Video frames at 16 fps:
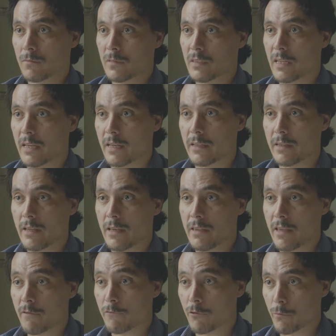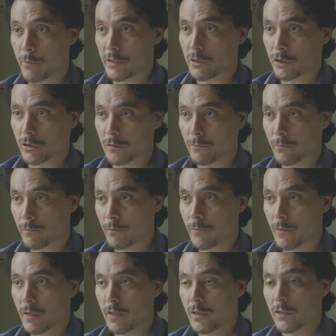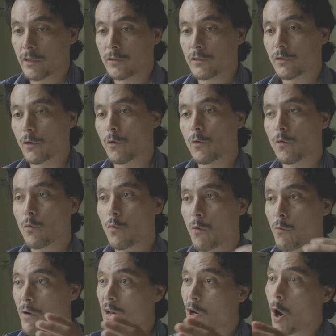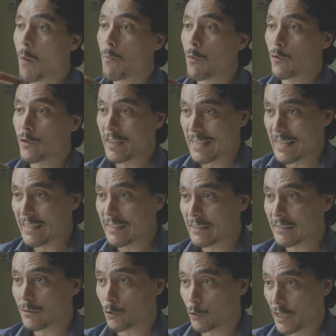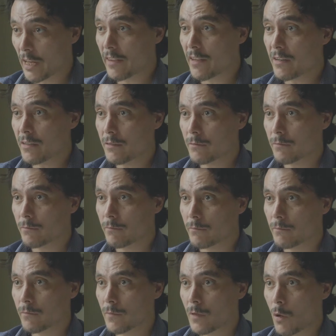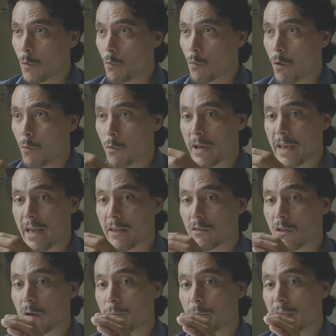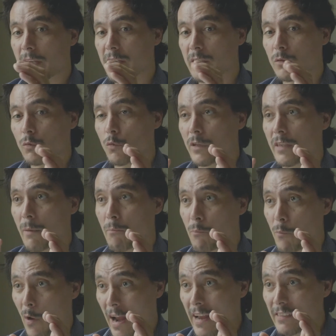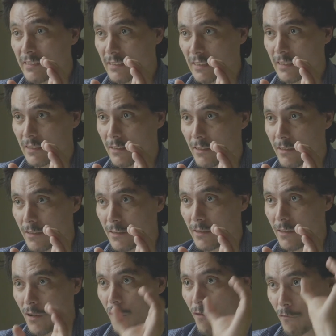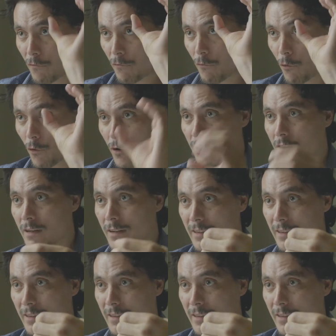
the information. So when we couple this together, what we end up is with a pricing for